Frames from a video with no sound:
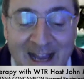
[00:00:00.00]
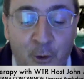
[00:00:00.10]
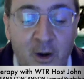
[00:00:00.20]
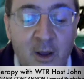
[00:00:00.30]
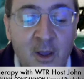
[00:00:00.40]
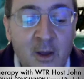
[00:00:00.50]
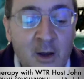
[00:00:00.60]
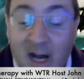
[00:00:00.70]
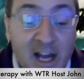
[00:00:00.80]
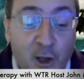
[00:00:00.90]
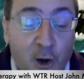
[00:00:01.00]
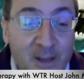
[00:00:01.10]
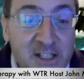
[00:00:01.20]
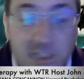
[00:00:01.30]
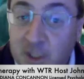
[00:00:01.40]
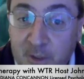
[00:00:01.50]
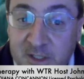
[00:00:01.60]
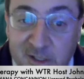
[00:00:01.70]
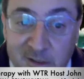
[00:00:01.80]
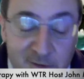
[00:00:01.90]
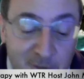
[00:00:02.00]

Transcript: our ongoing series here